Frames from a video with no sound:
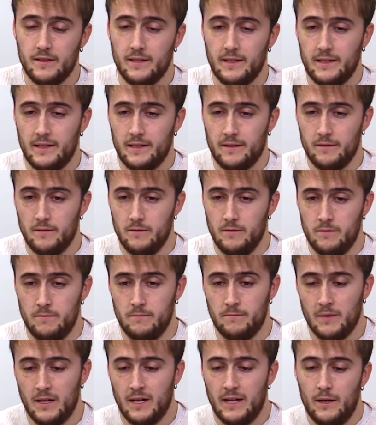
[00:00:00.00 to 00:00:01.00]
and
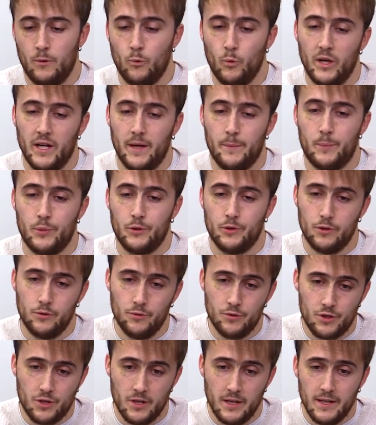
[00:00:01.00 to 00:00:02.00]
how we
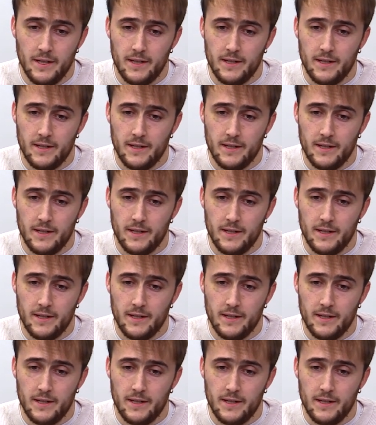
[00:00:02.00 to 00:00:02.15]
approach